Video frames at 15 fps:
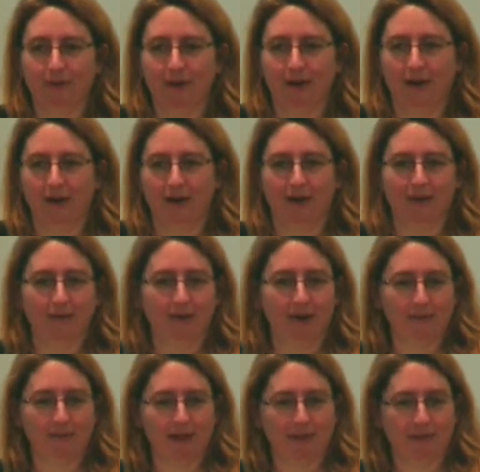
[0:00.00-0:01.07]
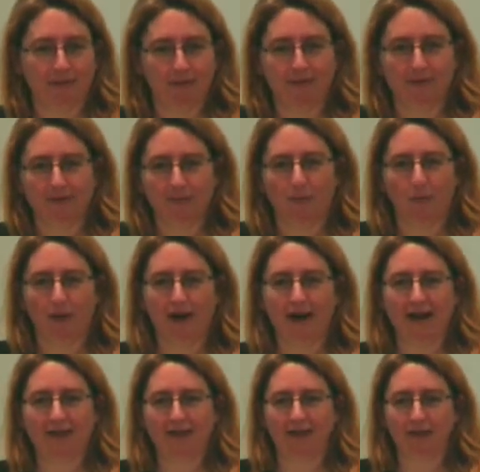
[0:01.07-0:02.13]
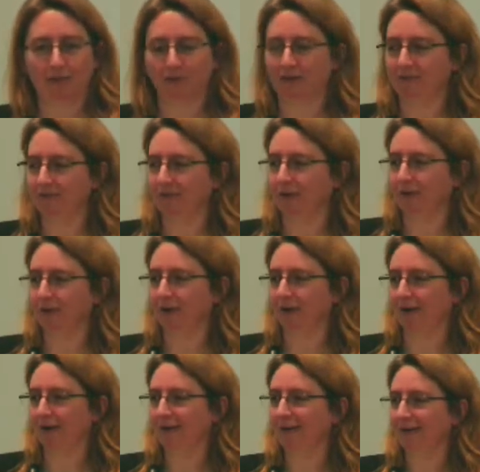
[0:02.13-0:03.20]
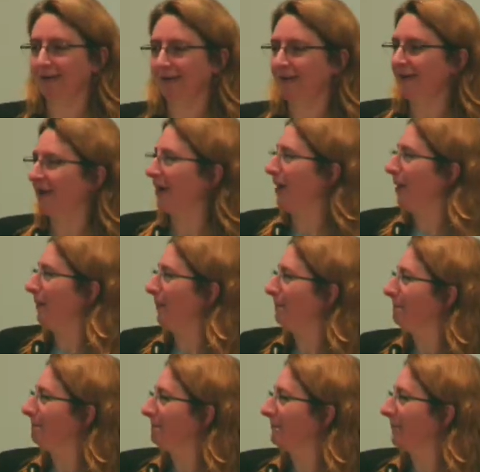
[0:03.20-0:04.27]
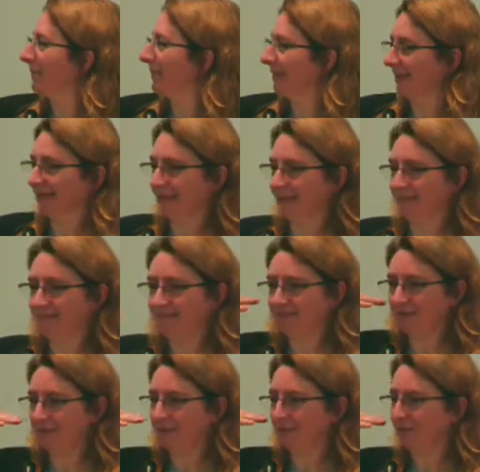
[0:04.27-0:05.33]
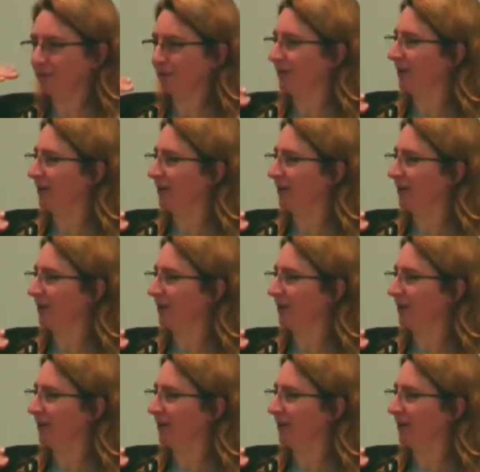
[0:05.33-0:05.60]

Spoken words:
about why I liked working for Argonne. I had very short